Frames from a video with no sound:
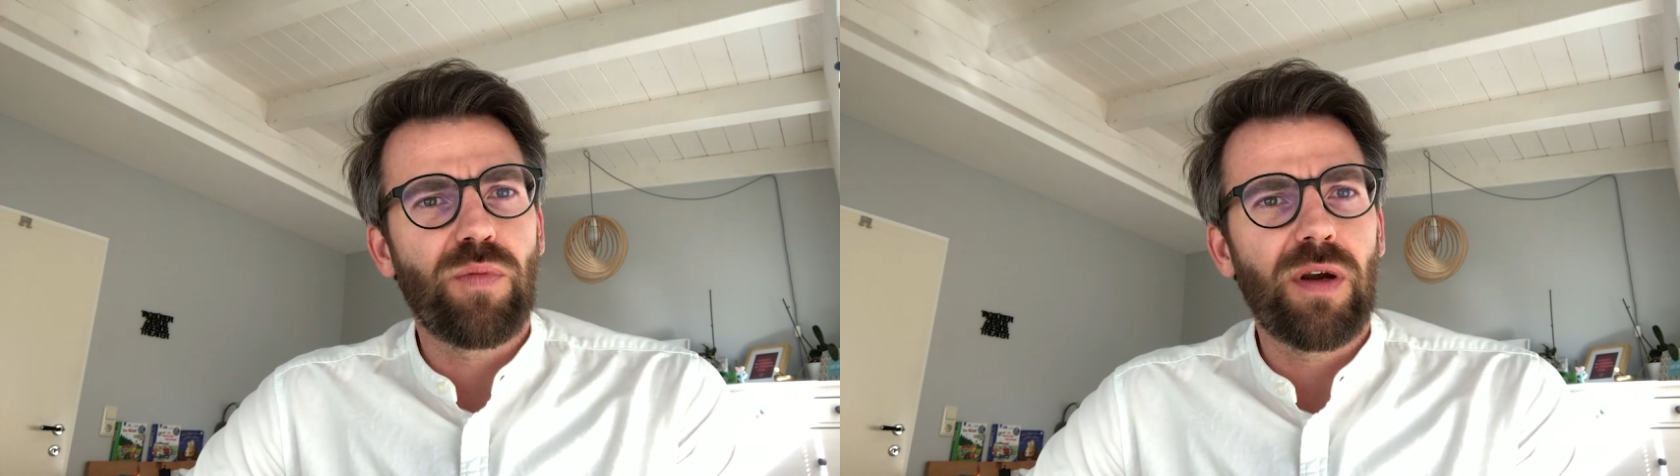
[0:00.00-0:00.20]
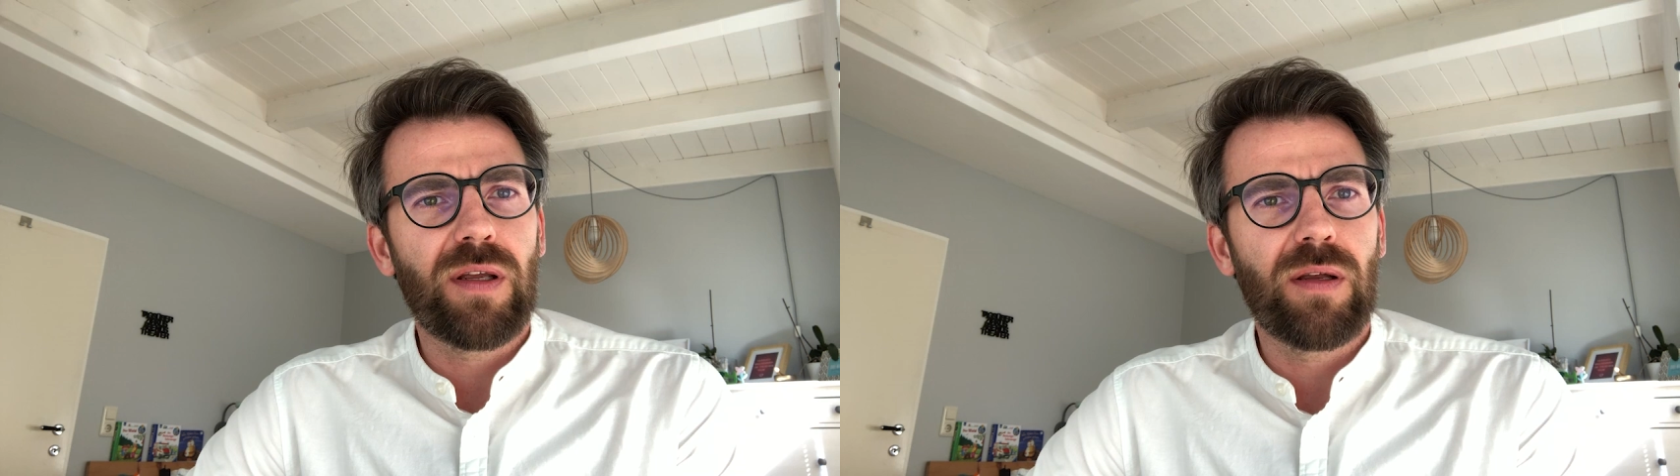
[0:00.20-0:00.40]

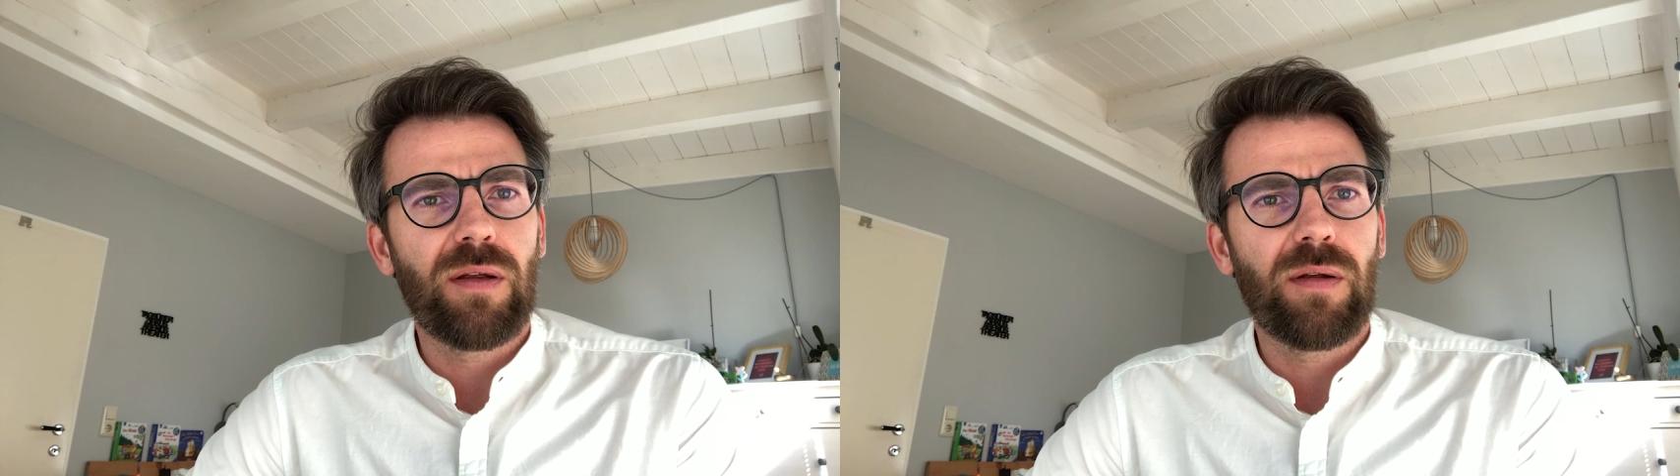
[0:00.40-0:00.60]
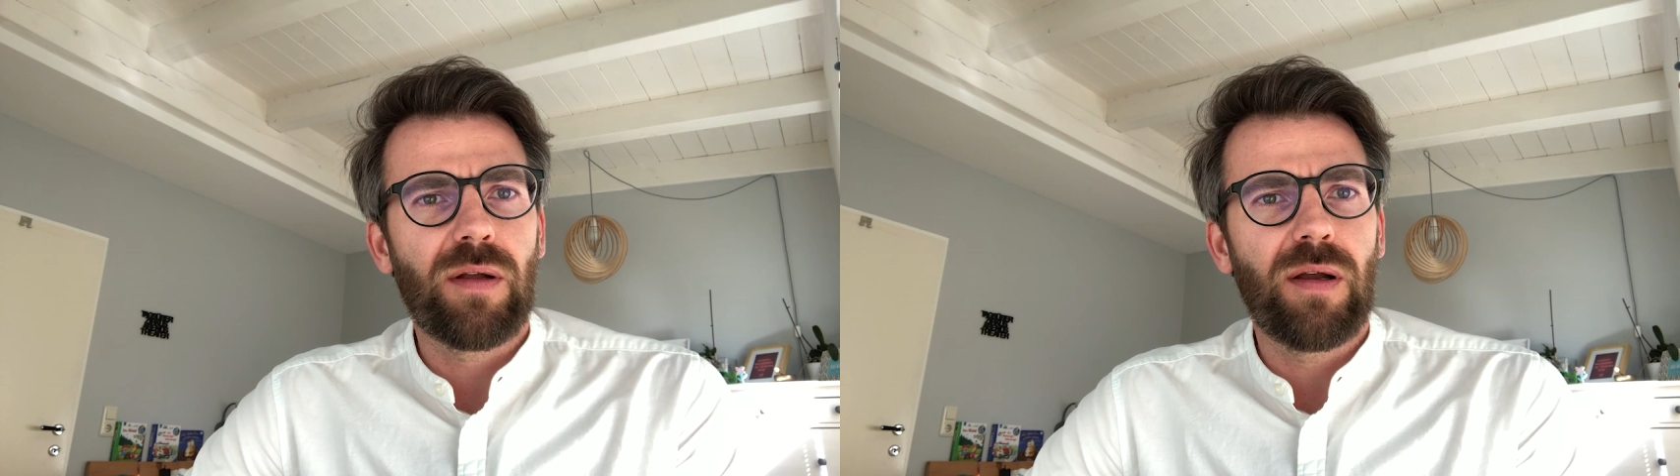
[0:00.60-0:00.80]

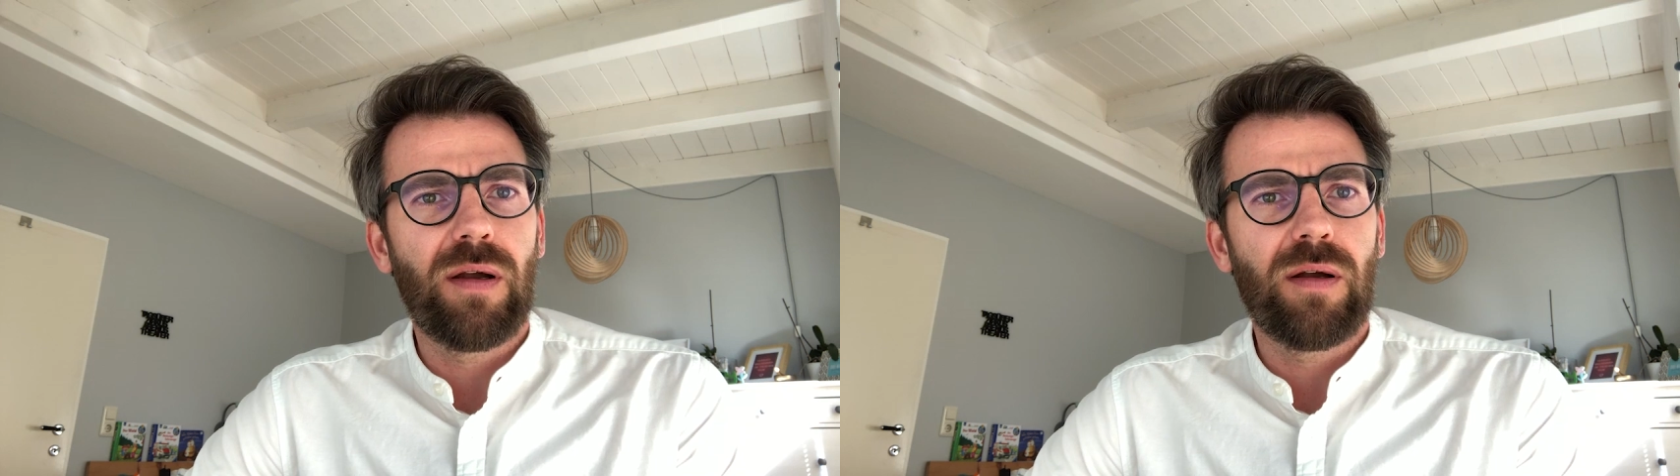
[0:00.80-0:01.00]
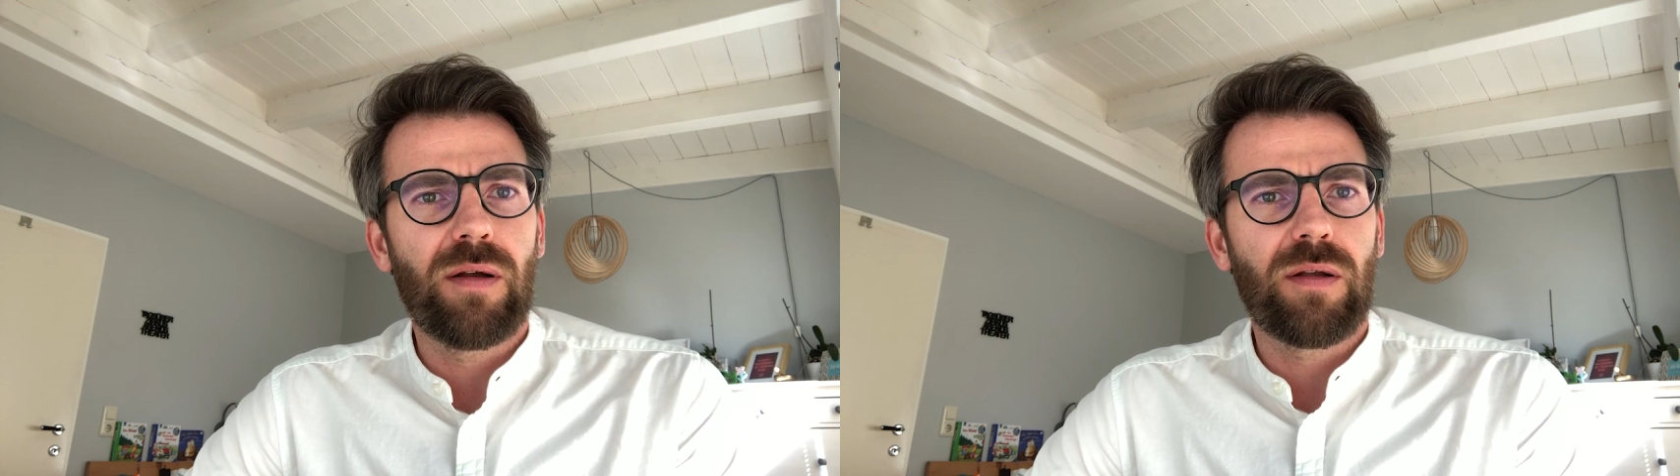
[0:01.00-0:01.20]
working
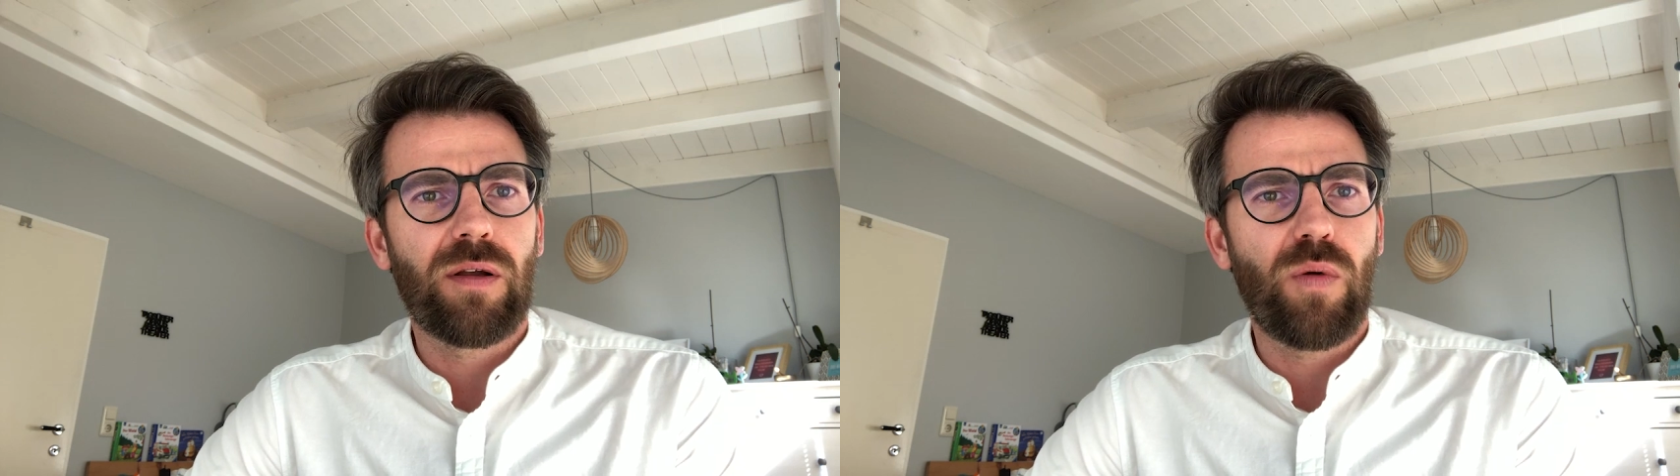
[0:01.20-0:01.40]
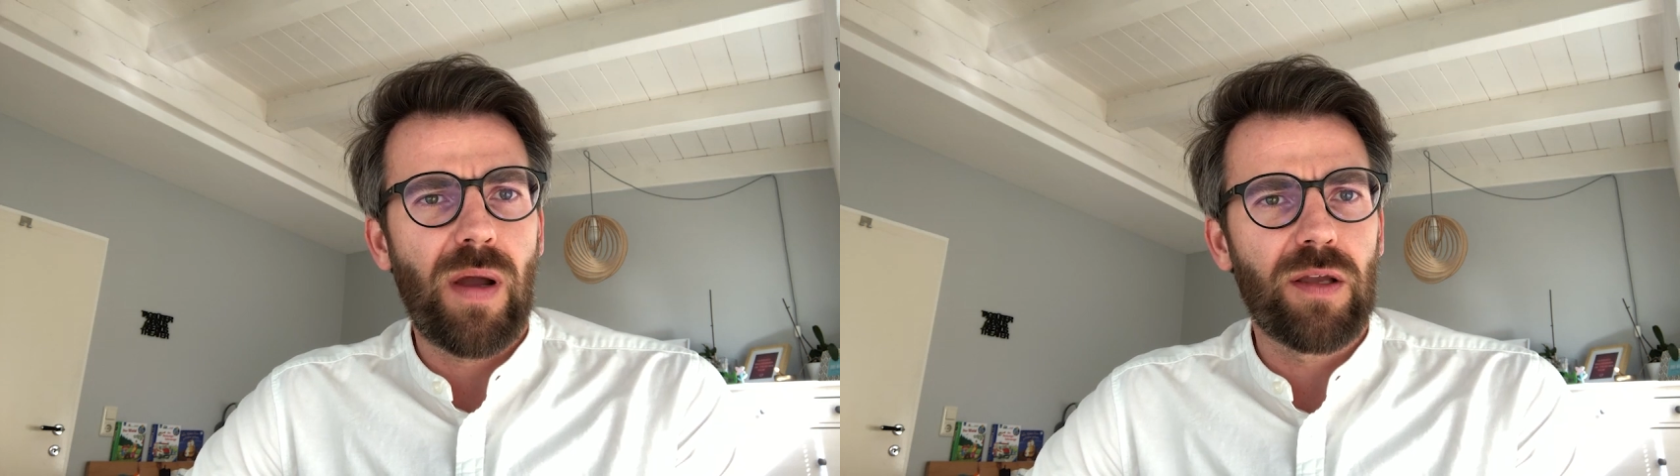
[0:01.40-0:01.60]

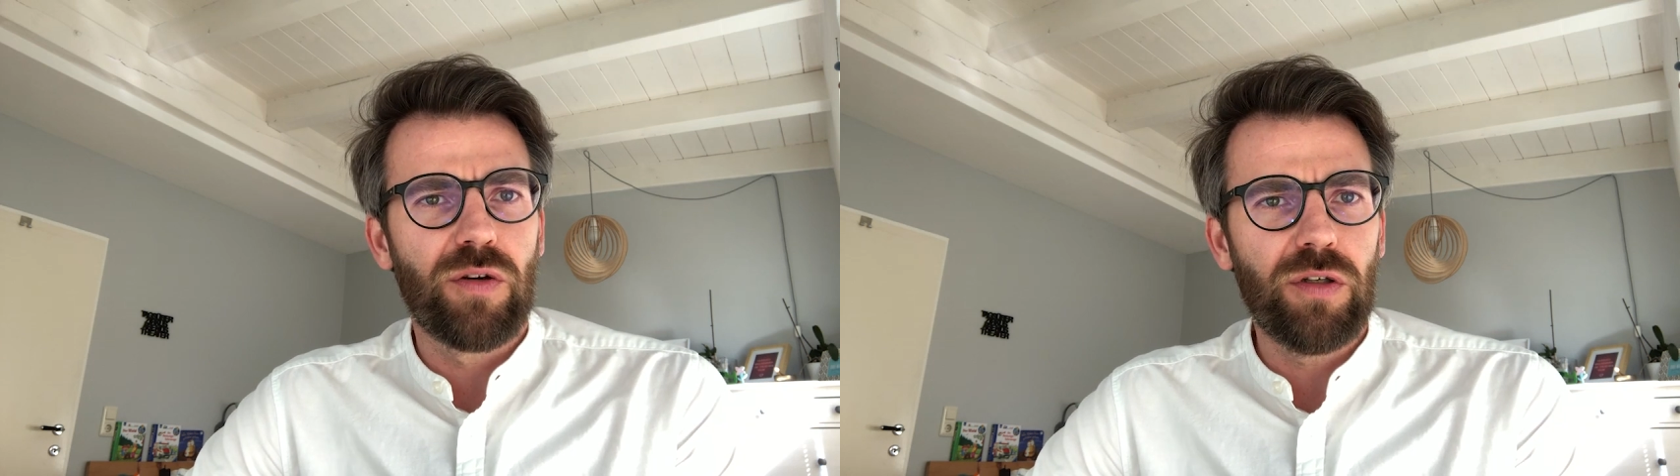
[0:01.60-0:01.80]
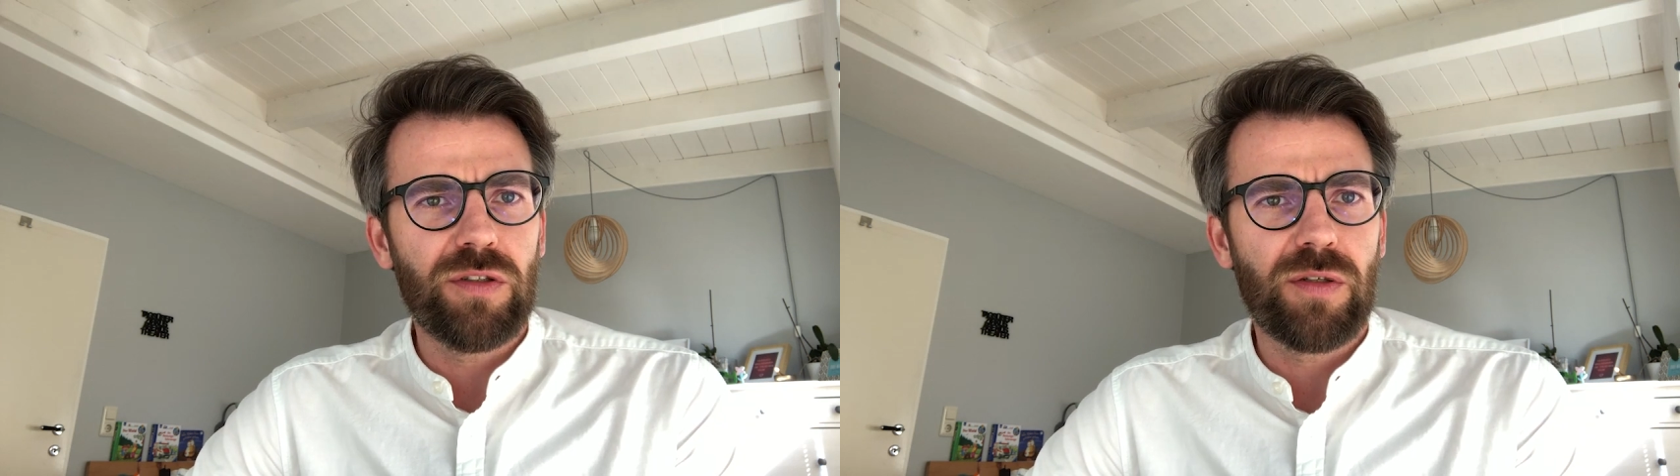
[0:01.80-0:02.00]
quite
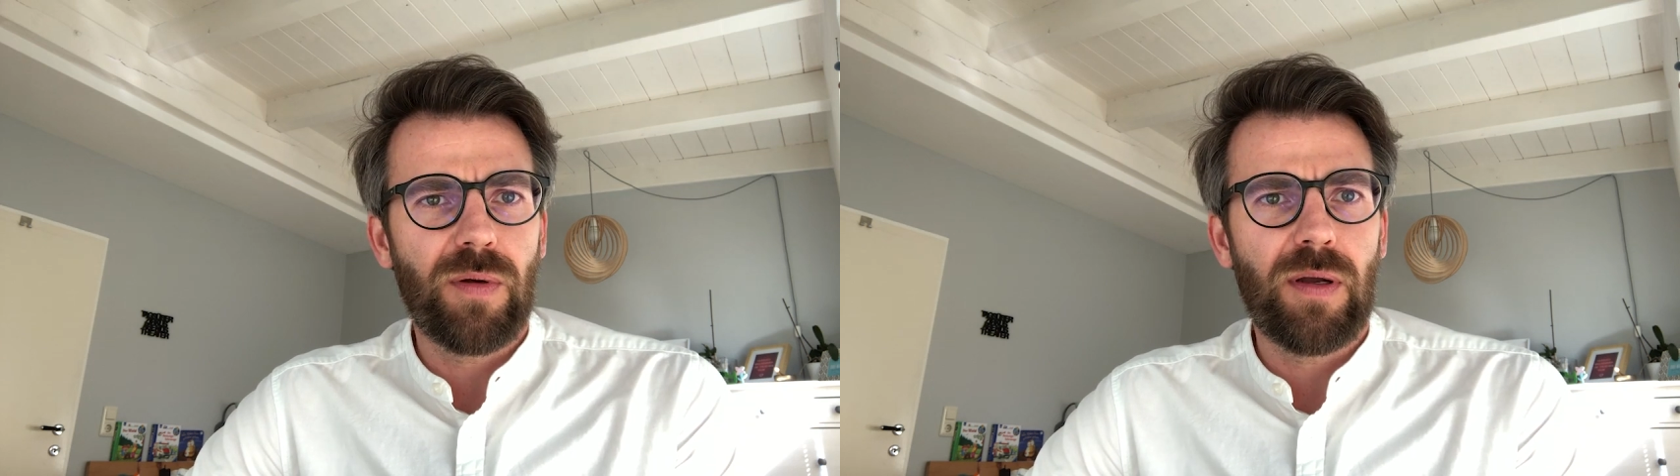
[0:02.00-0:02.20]
good.